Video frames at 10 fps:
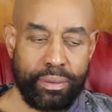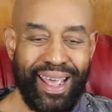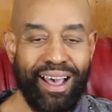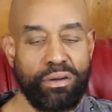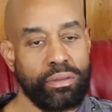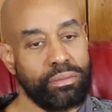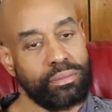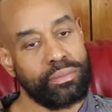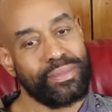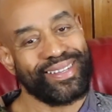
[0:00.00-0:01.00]
Now,
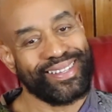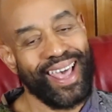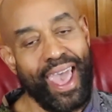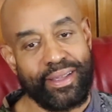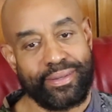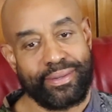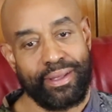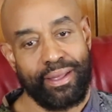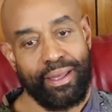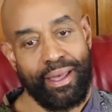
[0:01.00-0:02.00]
sex
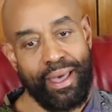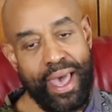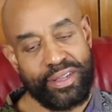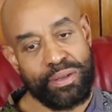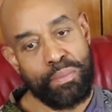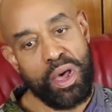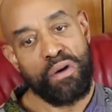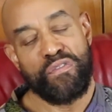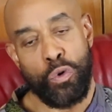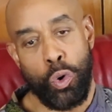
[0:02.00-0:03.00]
has a
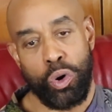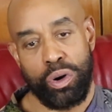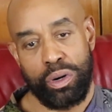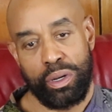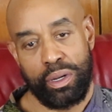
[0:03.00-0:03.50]
metaphor